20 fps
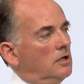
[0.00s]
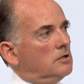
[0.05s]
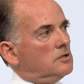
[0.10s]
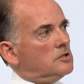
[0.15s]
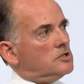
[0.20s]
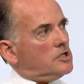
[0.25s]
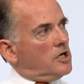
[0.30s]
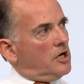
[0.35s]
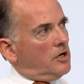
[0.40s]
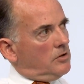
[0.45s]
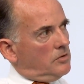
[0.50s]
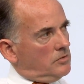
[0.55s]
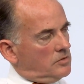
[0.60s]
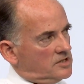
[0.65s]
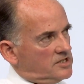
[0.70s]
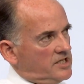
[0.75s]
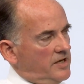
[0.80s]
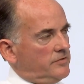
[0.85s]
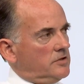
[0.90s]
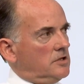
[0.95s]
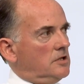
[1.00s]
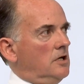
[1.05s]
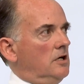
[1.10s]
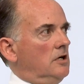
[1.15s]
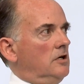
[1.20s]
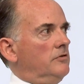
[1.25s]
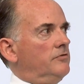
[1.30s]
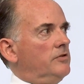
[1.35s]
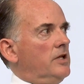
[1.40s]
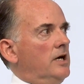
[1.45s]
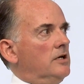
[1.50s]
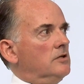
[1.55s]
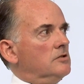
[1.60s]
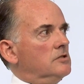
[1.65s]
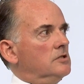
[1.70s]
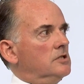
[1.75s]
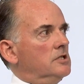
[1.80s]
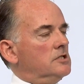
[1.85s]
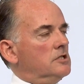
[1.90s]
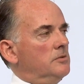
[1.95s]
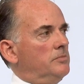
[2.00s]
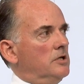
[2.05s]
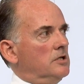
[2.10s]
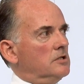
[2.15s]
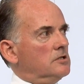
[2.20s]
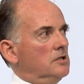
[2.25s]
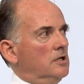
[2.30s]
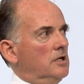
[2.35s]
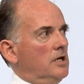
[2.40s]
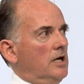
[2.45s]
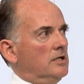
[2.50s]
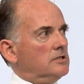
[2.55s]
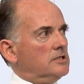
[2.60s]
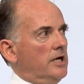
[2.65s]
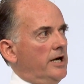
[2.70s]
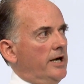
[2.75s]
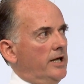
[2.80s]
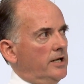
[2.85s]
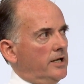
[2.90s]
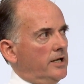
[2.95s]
and so 7,500 is the personal allowance I